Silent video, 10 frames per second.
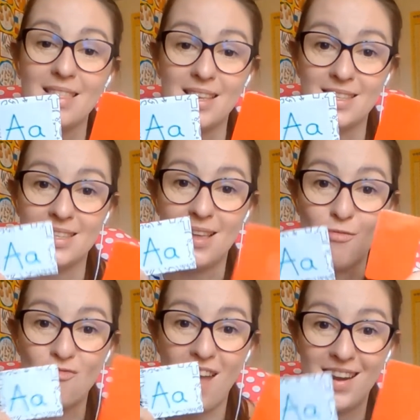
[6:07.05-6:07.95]
This is a
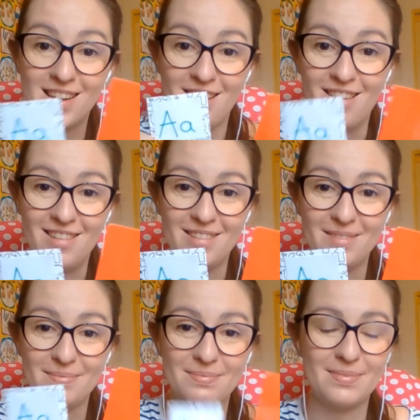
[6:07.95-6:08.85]
red car.
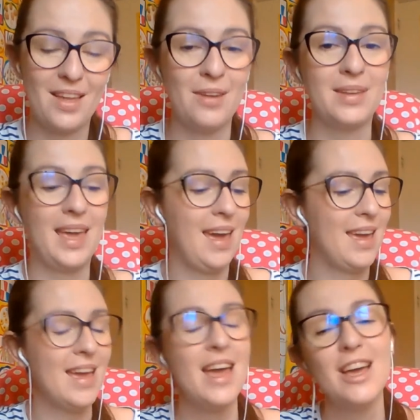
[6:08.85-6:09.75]

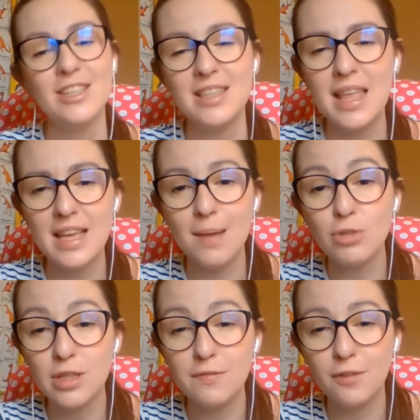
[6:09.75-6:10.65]
Okay, so there I'm
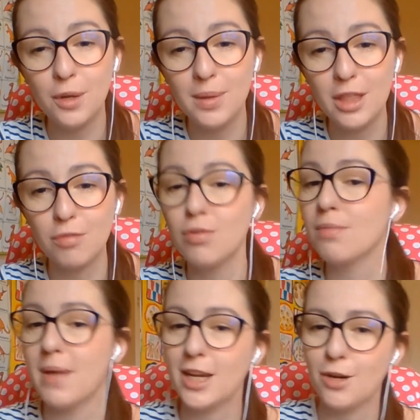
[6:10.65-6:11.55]
just following through
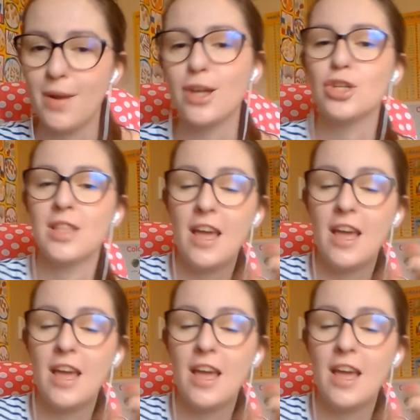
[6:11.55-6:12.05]
with my correction.